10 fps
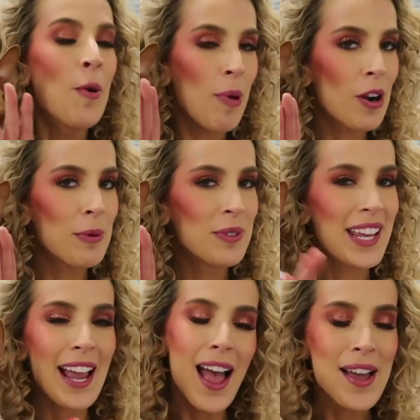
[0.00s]
Part of me is
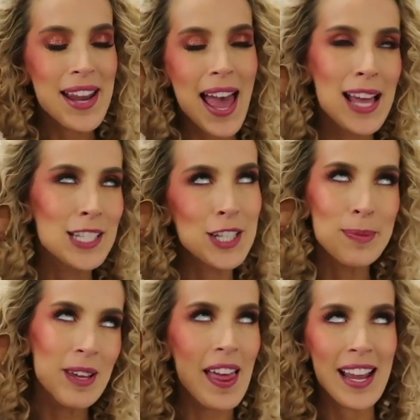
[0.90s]
like, oh yeah, I'll just
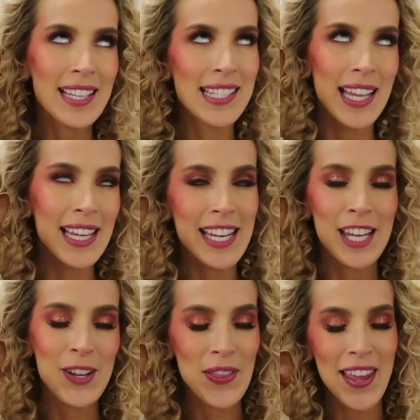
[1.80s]
be like a silly,
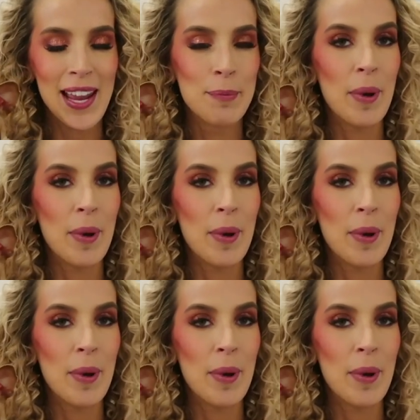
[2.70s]
cute thing.